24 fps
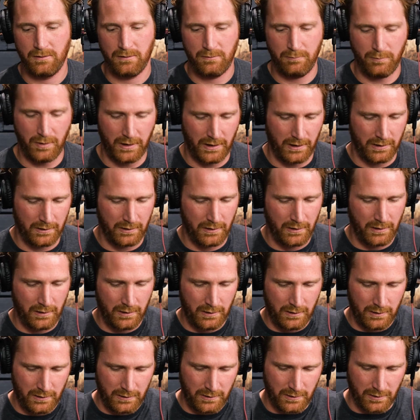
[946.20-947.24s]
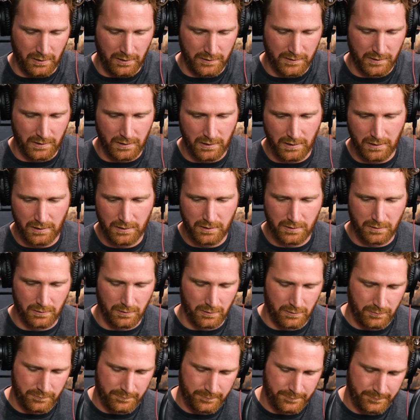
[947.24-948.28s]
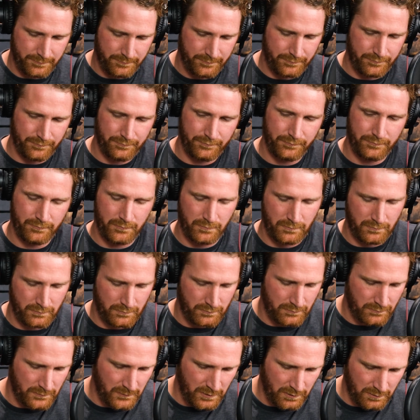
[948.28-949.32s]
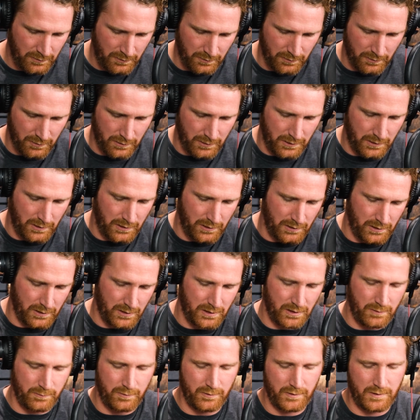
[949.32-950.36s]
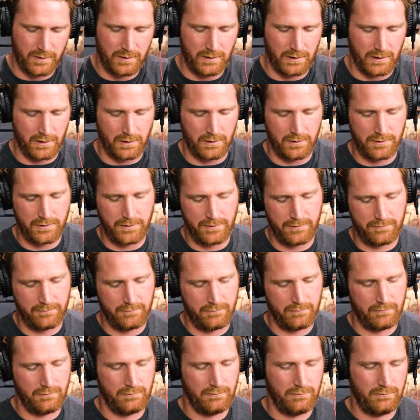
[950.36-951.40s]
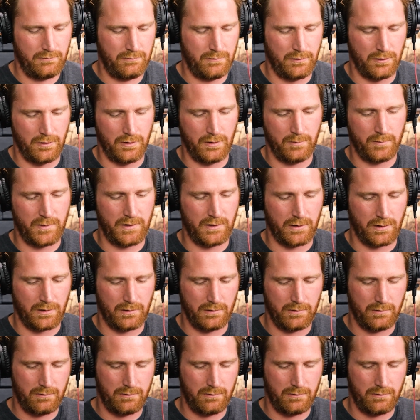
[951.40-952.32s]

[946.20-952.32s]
But you're also going to get a screw. You're going to get a couple stickers. Or dope stickers.